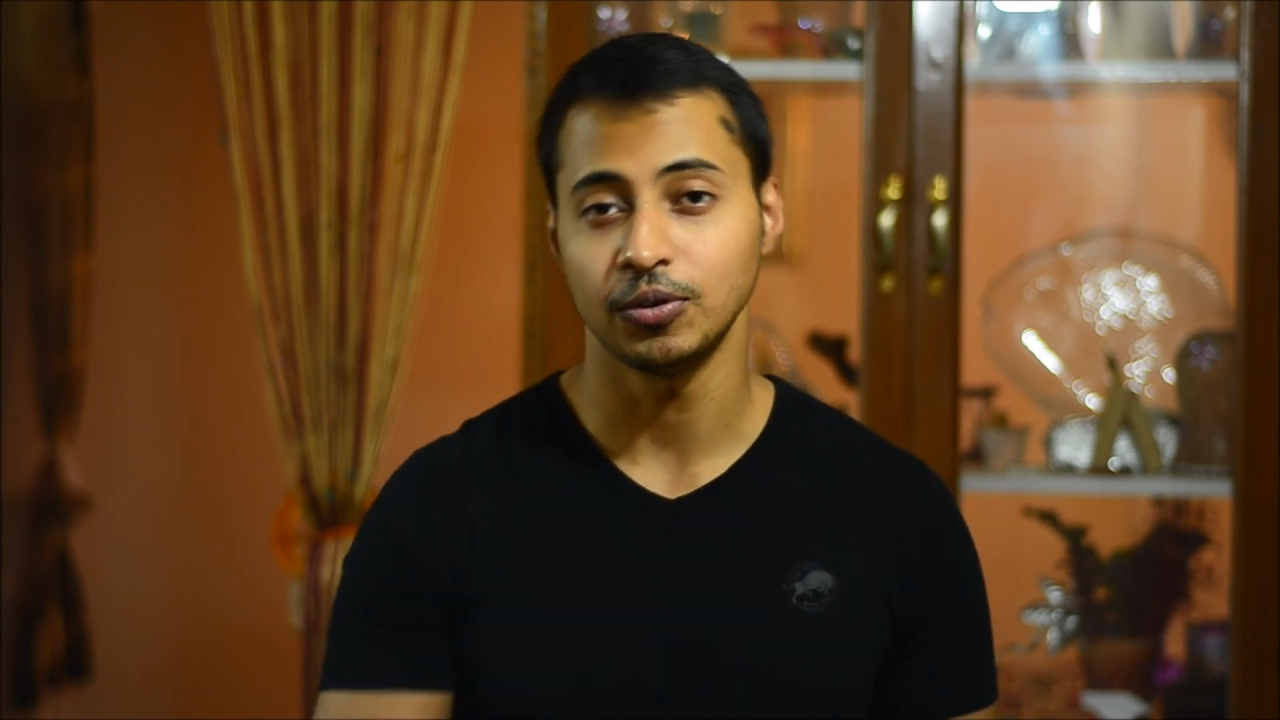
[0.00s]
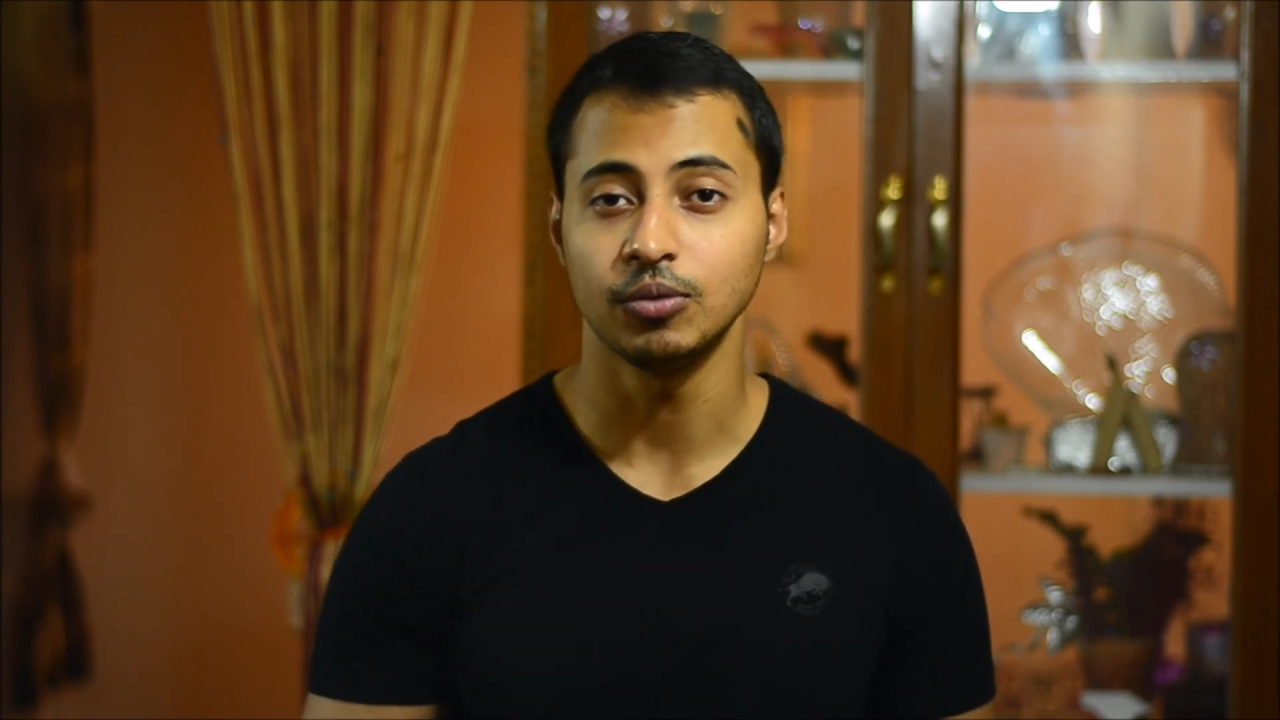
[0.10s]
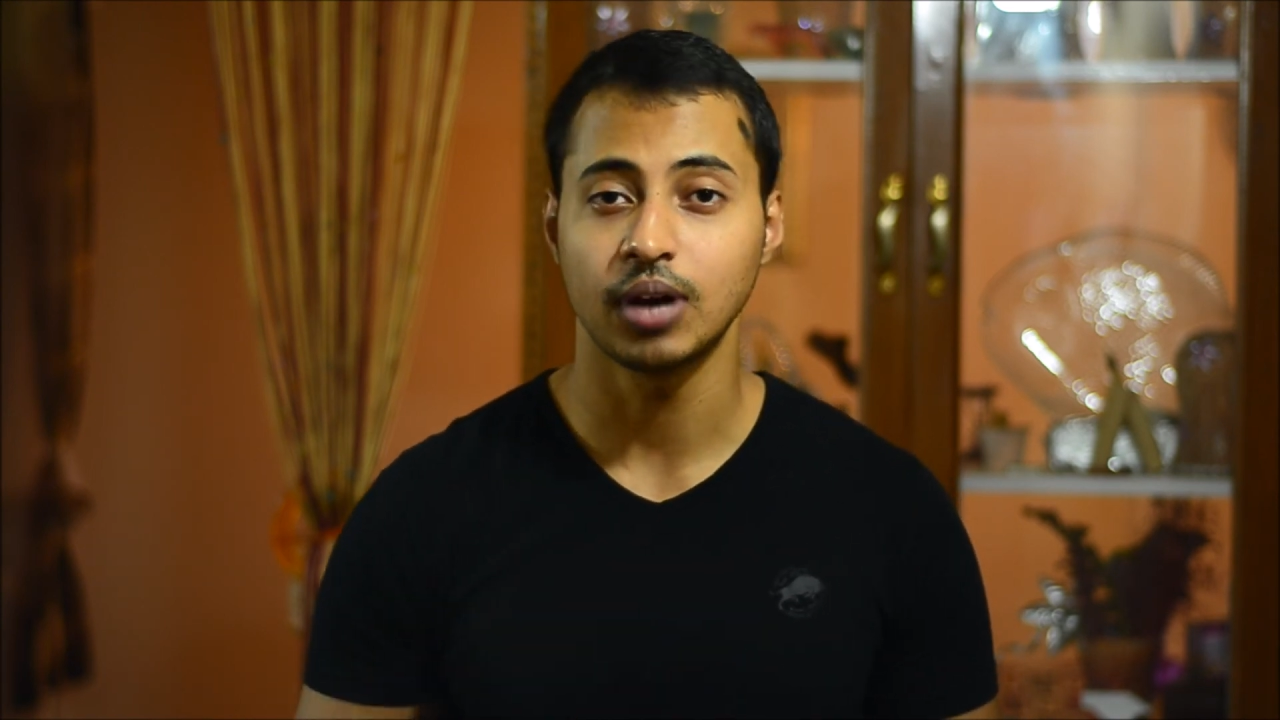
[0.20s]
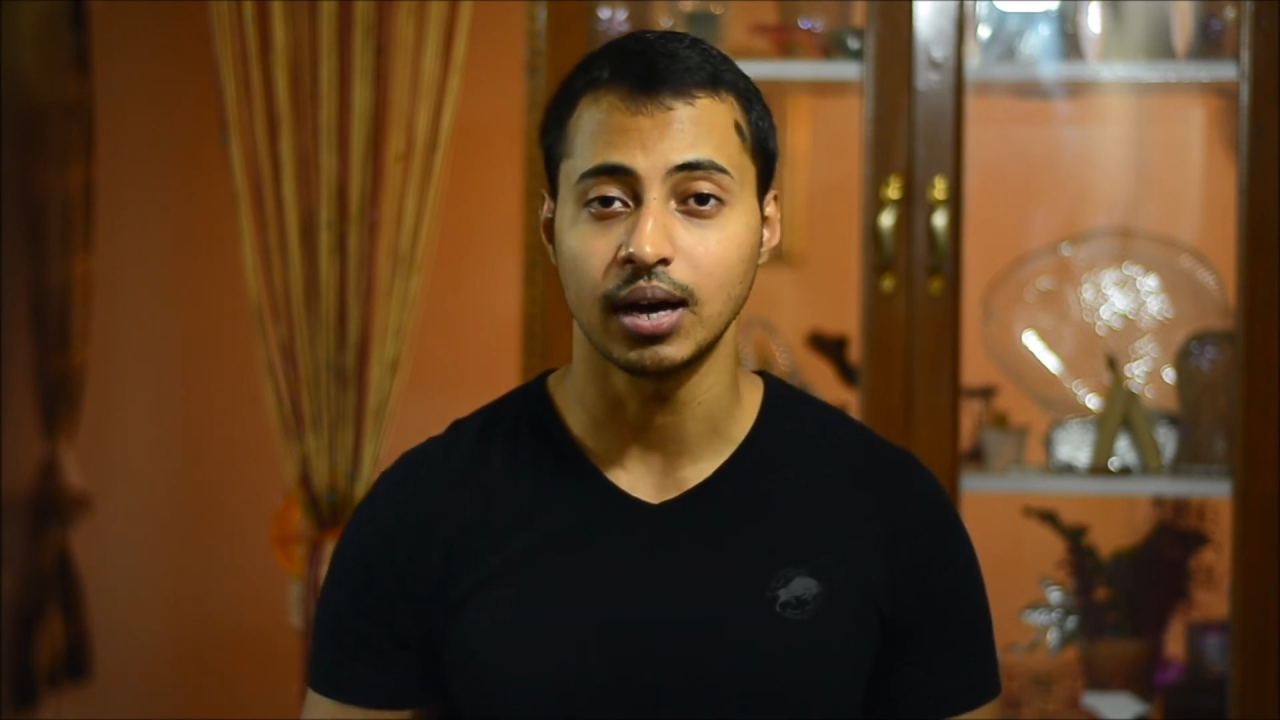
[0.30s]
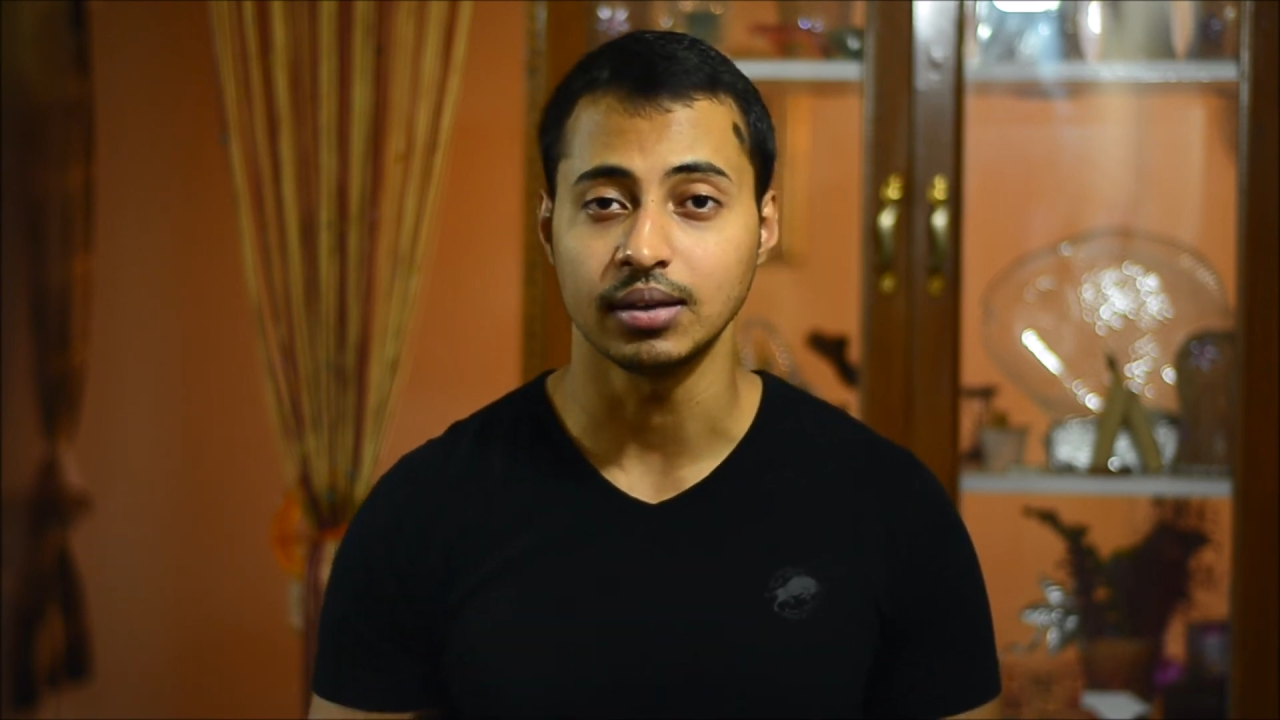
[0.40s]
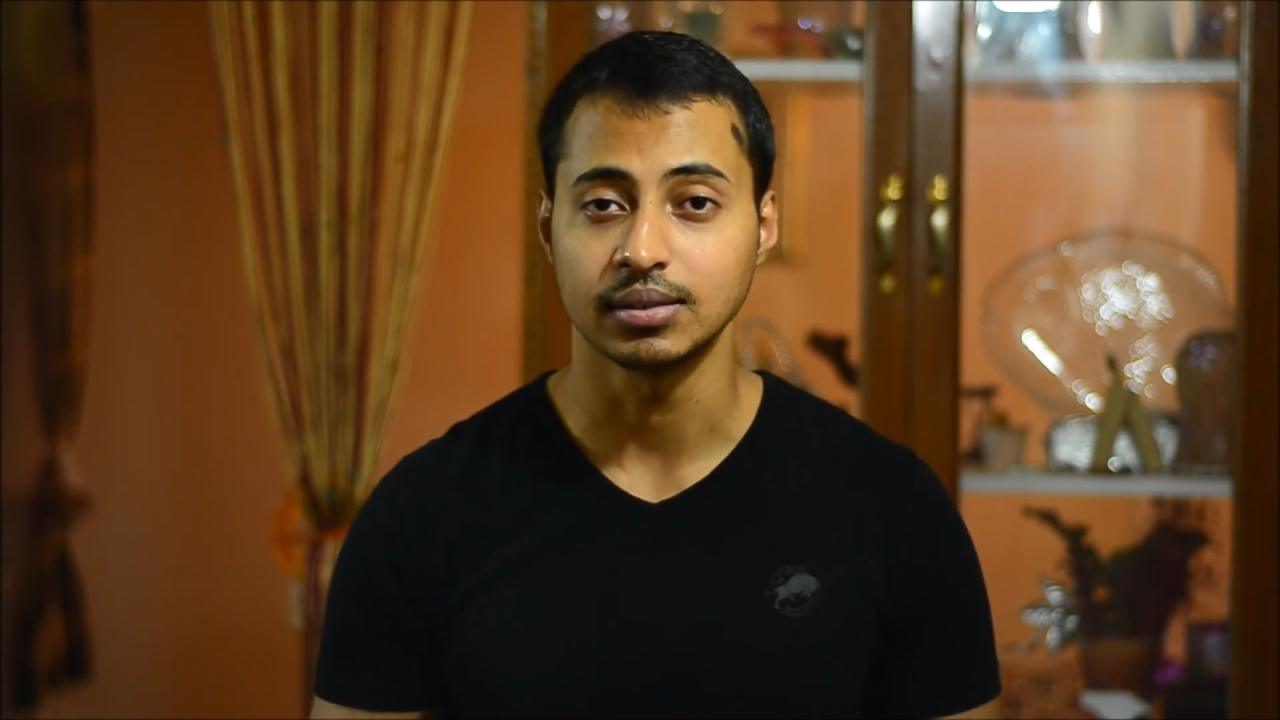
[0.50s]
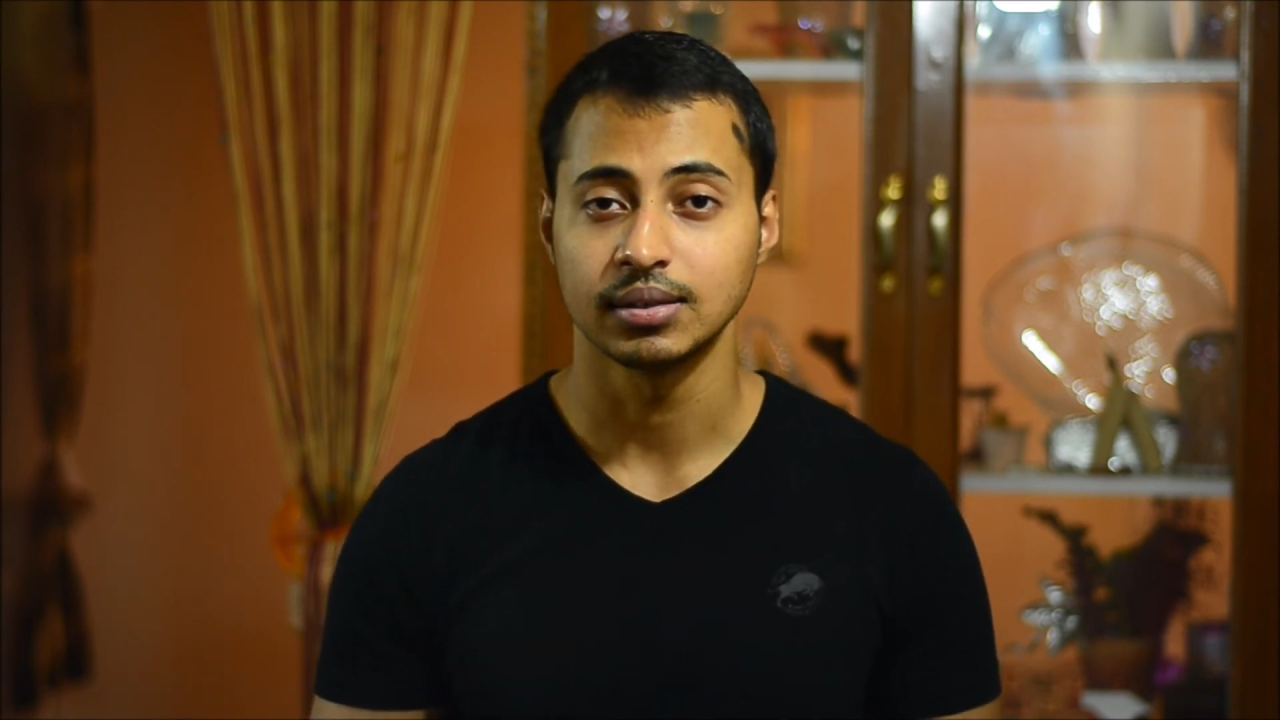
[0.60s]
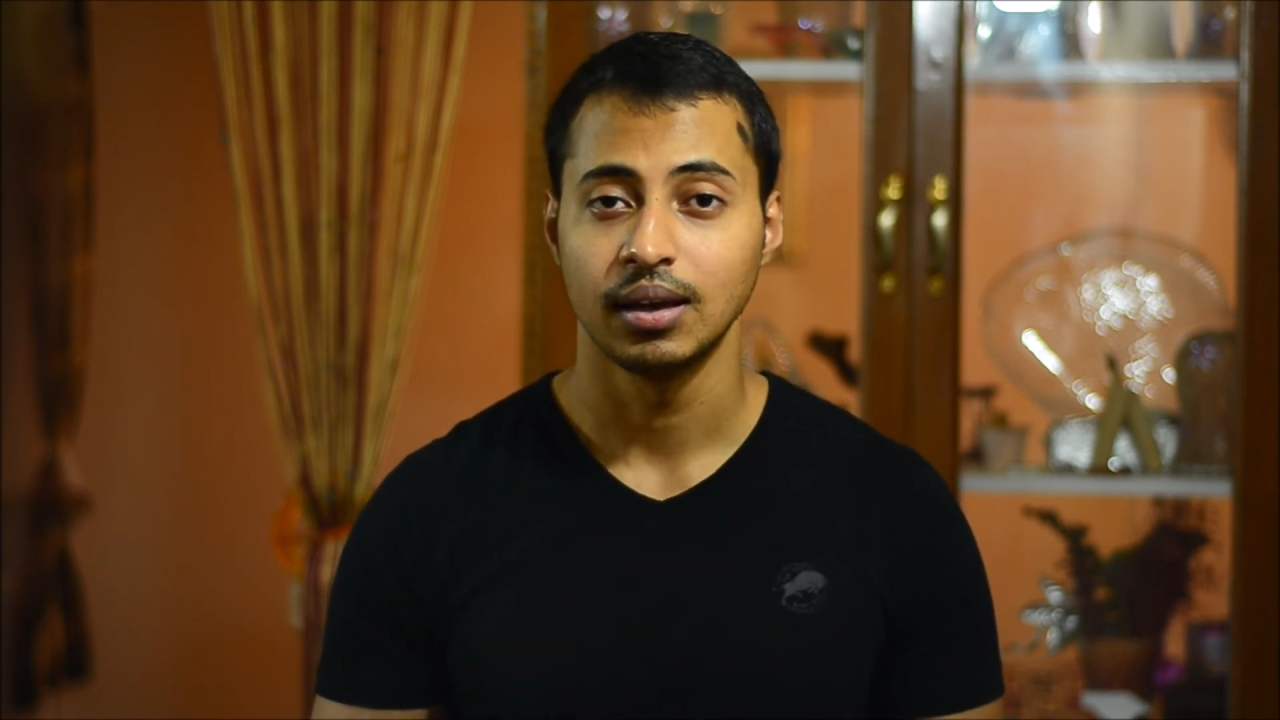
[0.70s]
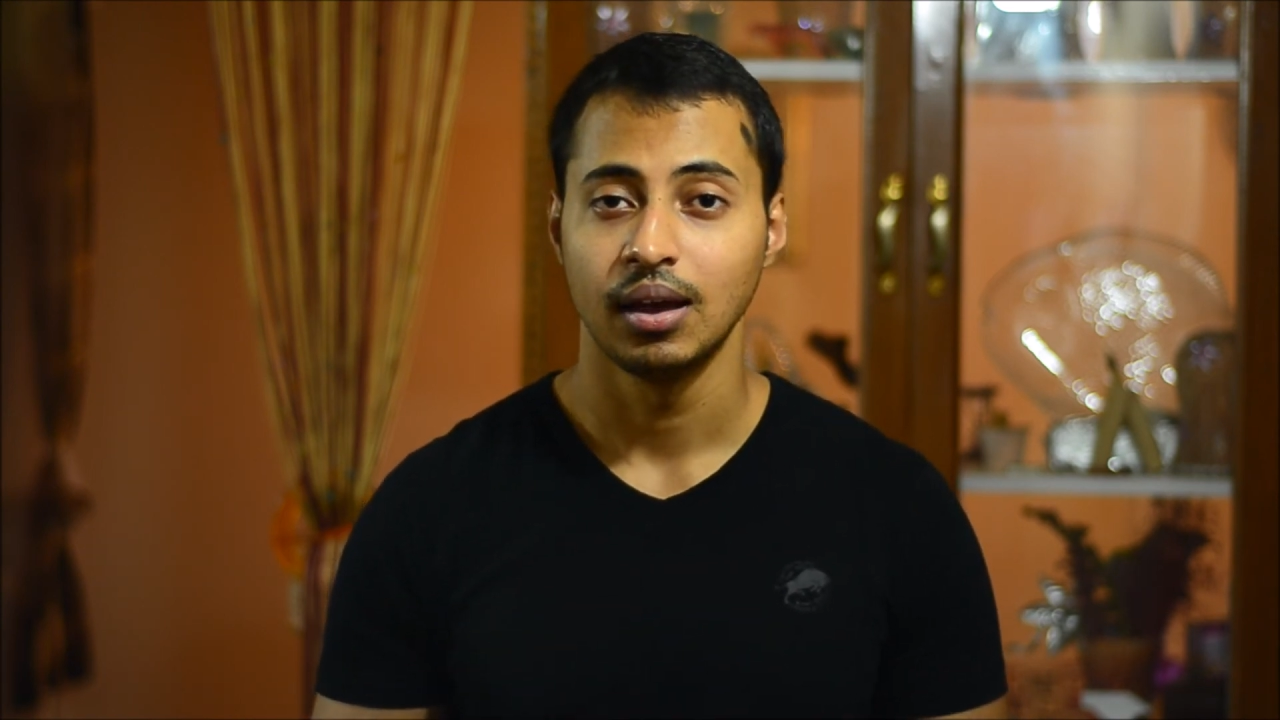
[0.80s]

you guys.